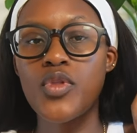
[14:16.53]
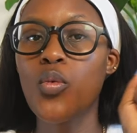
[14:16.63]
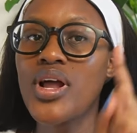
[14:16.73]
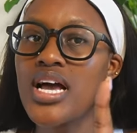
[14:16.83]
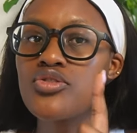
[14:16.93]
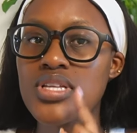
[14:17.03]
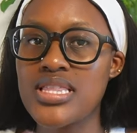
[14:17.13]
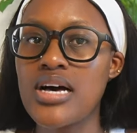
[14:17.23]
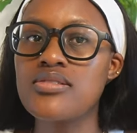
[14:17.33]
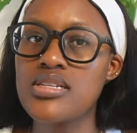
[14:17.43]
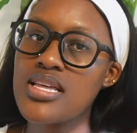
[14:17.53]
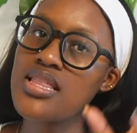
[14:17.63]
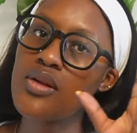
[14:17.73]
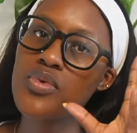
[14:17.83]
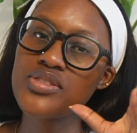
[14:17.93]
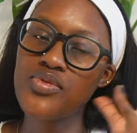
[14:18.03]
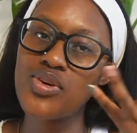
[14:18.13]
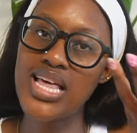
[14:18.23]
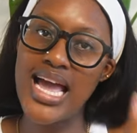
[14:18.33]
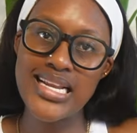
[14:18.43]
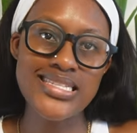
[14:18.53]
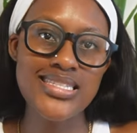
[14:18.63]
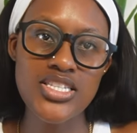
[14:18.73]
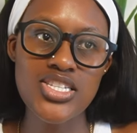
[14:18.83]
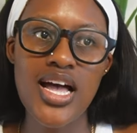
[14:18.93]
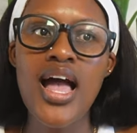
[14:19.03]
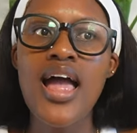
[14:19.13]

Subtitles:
100,000, and that was for the anesthesia.